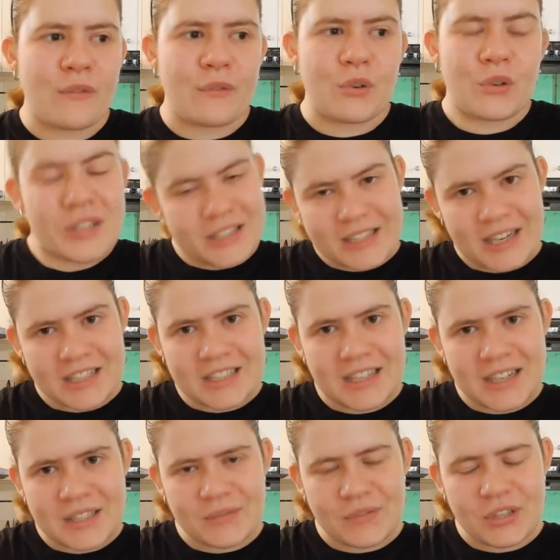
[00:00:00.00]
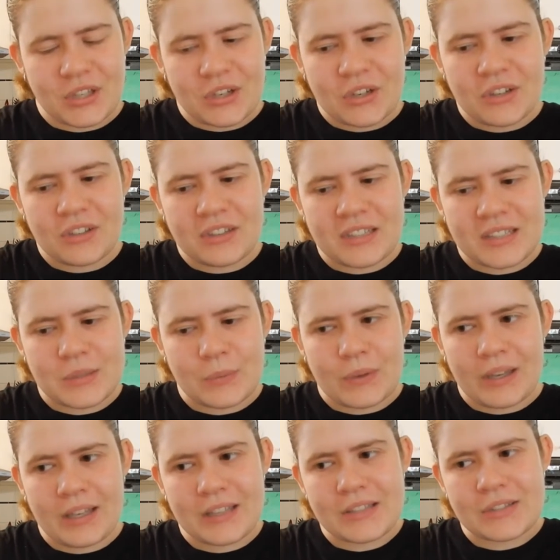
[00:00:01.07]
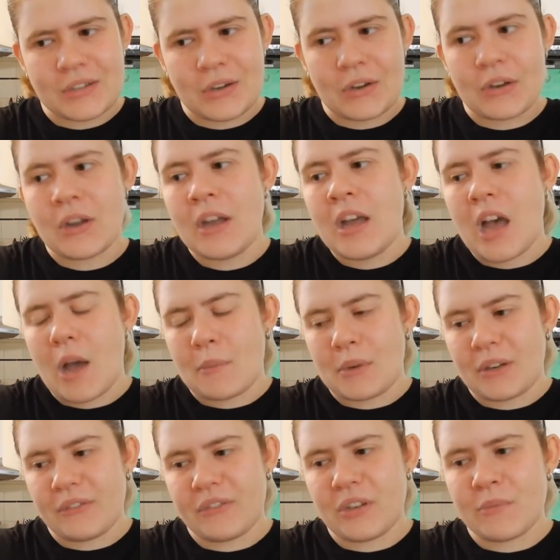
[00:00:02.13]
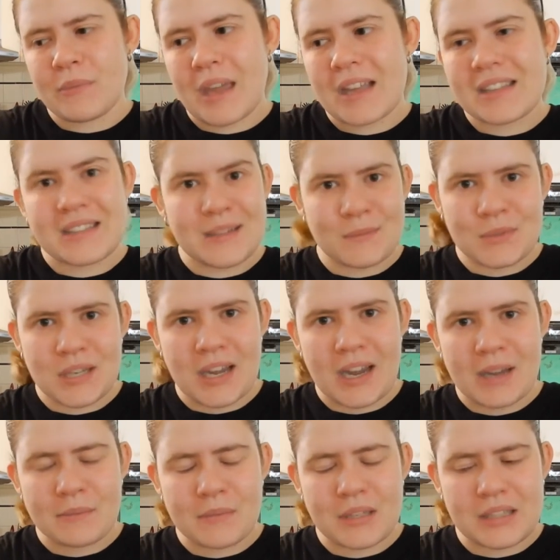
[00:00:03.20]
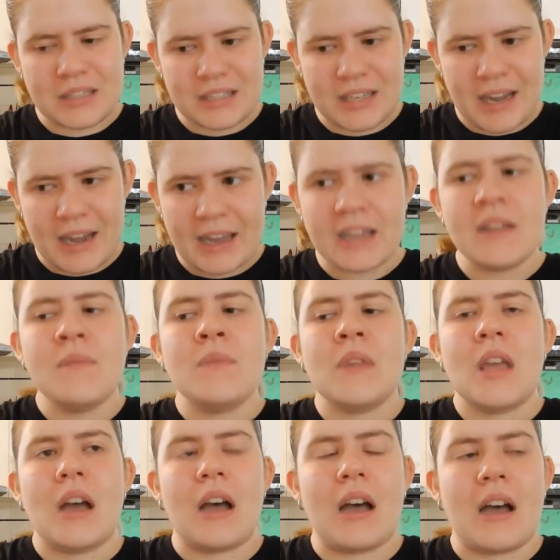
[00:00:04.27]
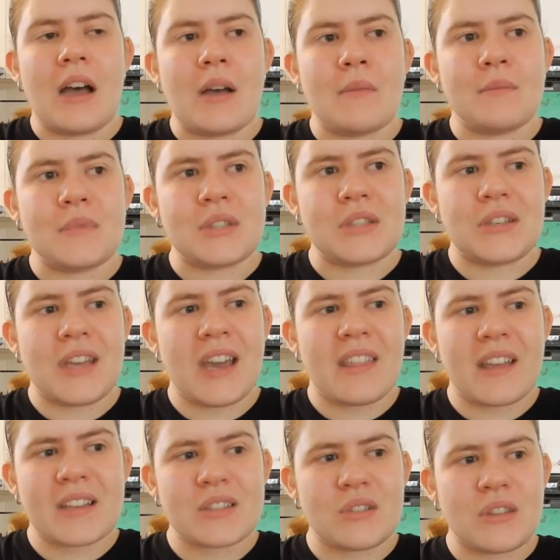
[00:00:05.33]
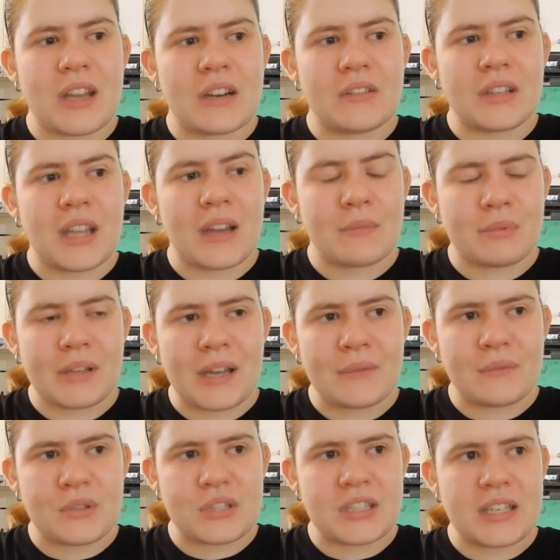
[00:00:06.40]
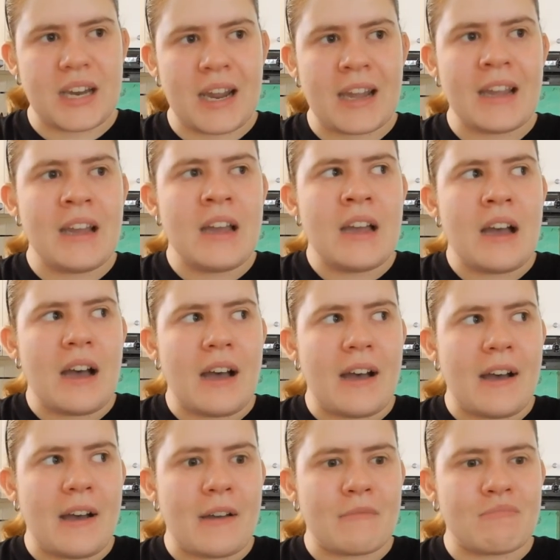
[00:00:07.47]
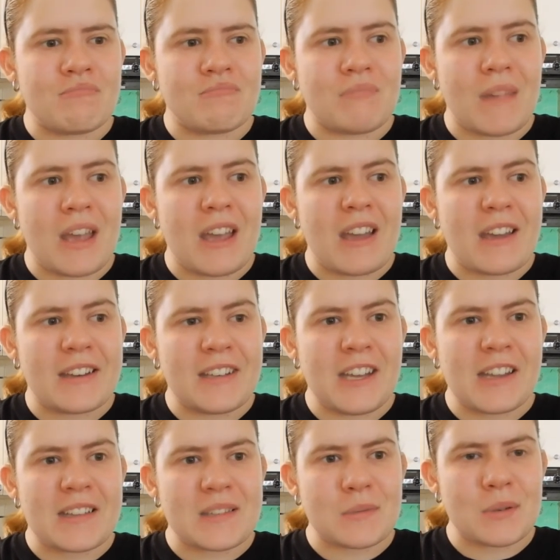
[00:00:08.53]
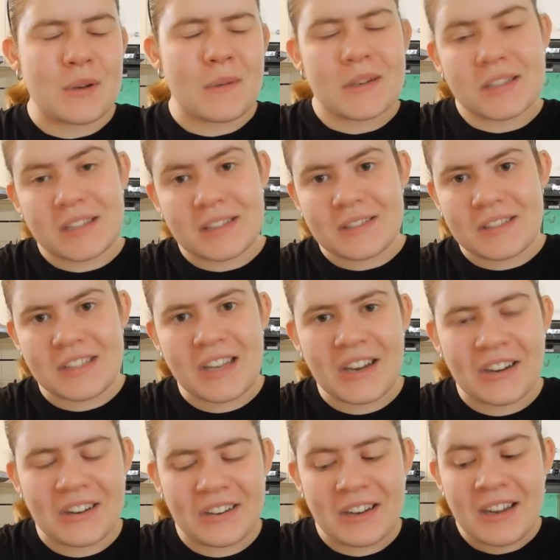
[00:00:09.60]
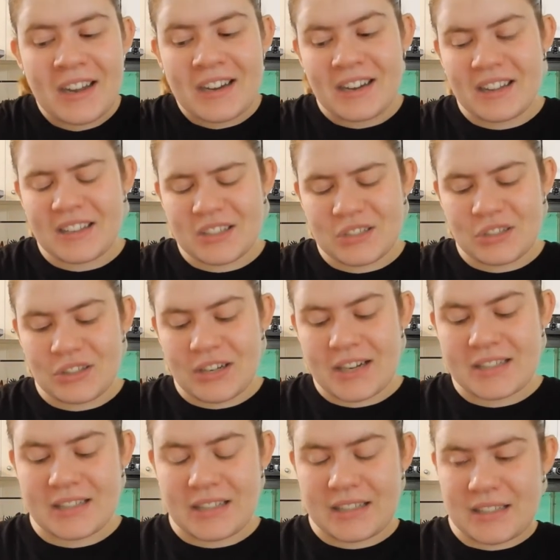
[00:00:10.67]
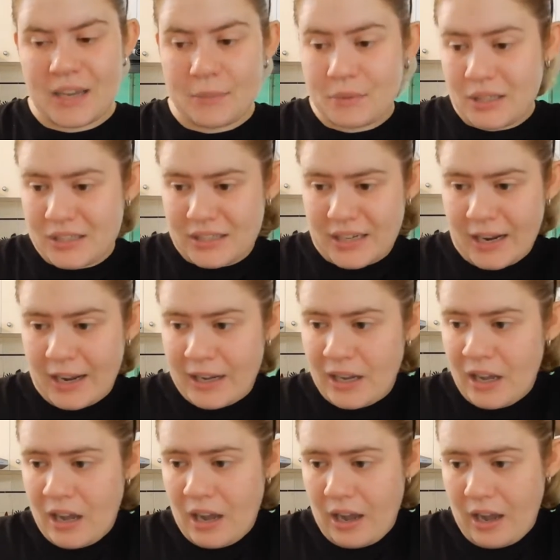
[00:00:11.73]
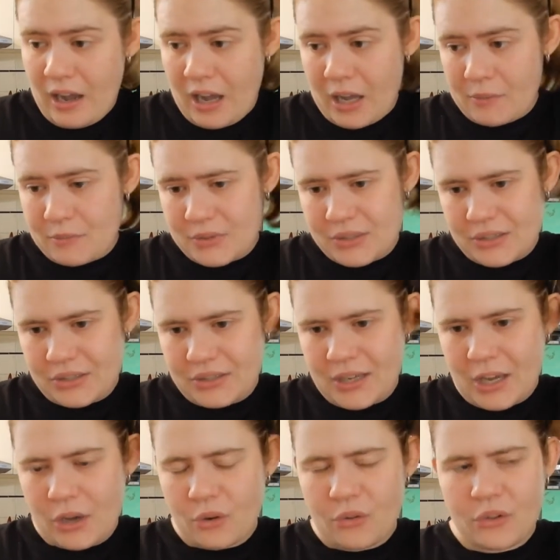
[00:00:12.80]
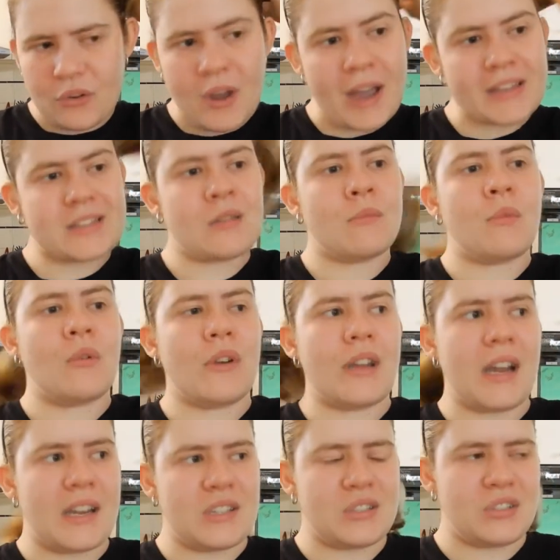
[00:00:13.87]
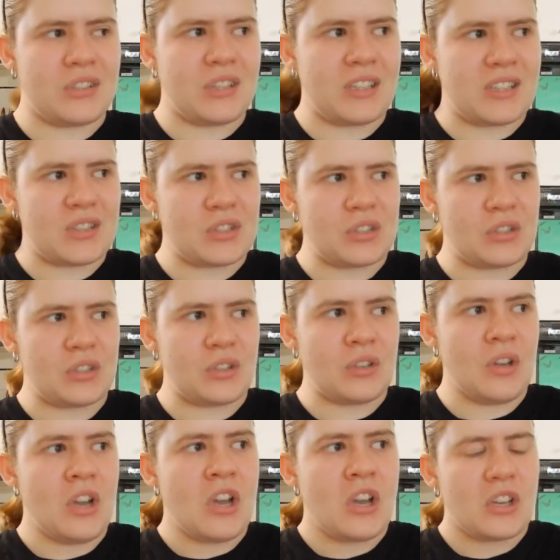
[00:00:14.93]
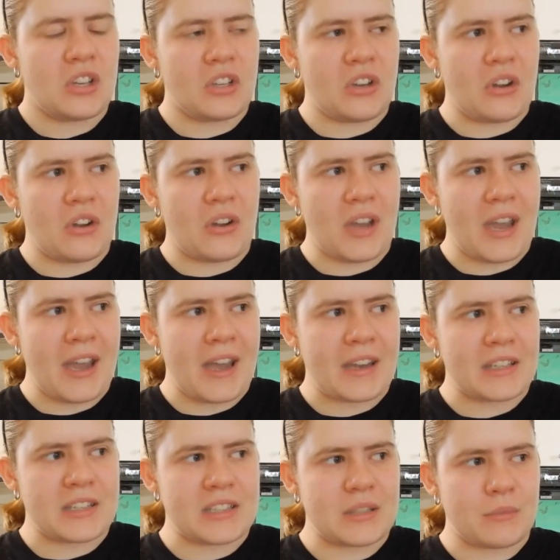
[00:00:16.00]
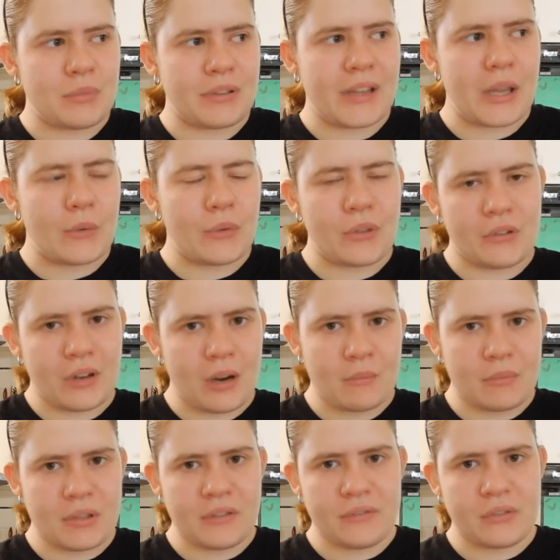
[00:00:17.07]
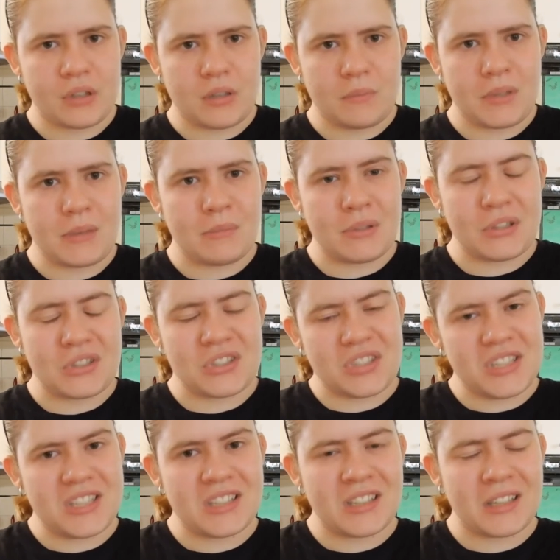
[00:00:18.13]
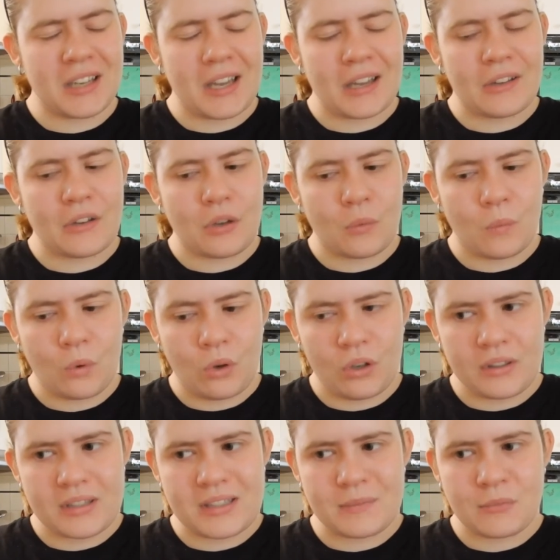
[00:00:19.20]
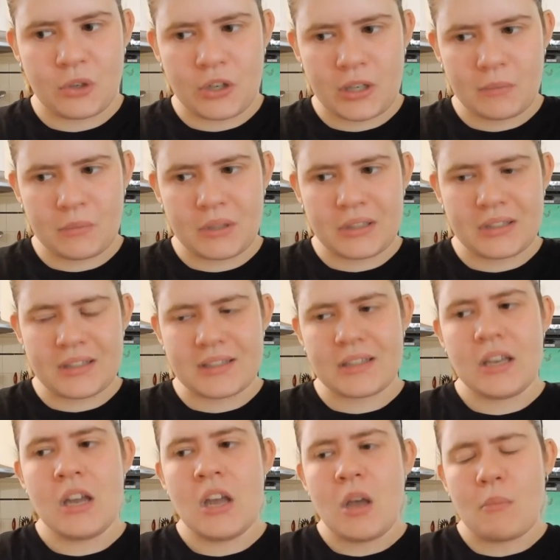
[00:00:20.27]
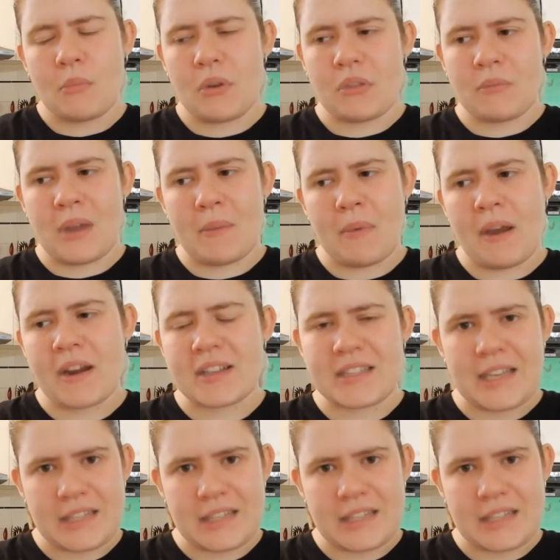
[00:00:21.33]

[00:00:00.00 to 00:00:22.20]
for Saturday's video this week. So I'm gonna film that sometime today. That's all that I really have planned for today. That's pretty much it. So nothing too crazy is happening today. Although at some point I do need to go and play with Crumpet for a bit, because she didn't get her walk this morning because both of my parents